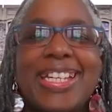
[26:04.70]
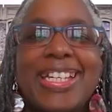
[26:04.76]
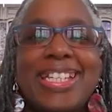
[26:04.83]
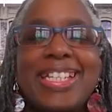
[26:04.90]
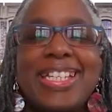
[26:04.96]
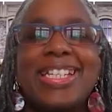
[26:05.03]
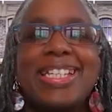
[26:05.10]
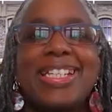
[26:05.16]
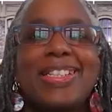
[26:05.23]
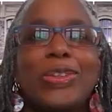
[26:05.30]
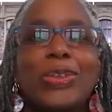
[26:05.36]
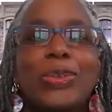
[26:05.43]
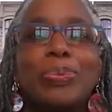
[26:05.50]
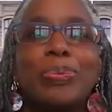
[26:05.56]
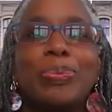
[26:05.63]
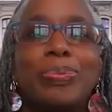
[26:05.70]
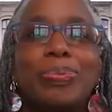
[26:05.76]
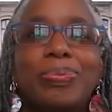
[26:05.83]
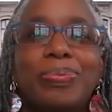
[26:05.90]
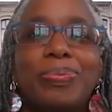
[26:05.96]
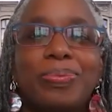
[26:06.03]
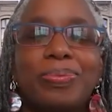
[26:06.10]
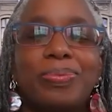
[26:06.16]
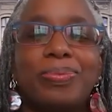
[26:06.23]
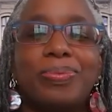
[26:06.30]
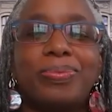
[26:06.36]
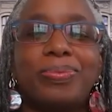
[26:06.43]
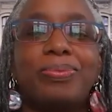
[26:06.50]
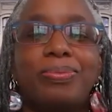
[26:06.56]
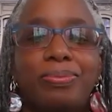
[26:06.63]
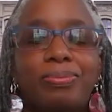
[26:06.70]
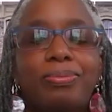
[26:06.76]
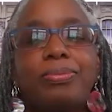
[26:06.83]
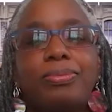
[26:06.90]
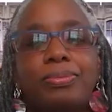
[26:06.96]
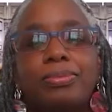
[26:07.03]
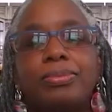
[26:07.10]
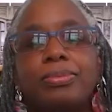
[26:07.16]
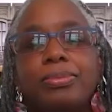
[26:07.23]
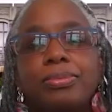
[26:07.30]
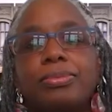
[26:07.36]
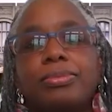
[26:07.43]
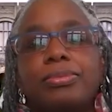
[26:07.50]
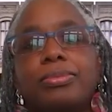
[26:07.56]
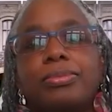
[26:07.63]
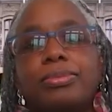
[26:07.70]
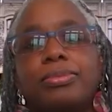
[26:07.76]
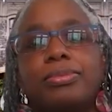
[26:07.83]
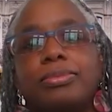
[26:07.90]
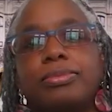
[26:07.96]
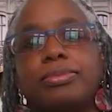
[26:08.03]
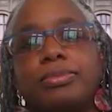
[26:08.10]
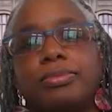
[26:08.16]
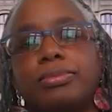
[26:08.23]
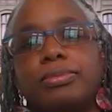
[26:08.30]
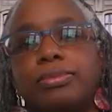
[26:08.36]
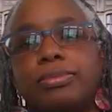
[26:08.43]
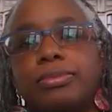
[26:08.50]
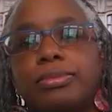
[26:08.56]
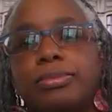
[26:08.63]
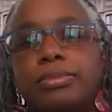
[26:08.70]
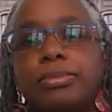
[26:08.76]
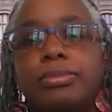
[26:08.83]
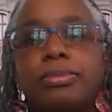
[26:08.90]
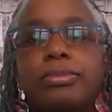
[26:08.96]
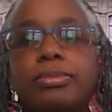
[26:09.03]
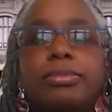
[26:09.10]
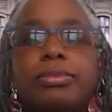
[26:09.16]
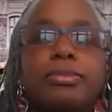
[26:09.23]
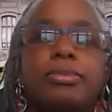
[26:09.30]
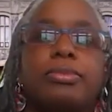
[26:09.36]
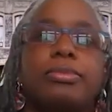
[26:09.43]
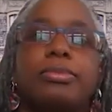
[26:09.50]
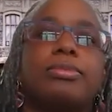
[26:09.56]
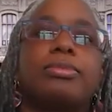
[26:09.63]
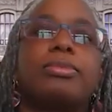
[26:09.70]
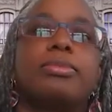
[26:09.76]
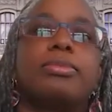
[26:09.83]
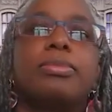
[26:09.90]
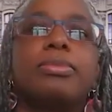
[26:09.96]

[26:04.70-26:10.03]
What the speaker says: [no speech]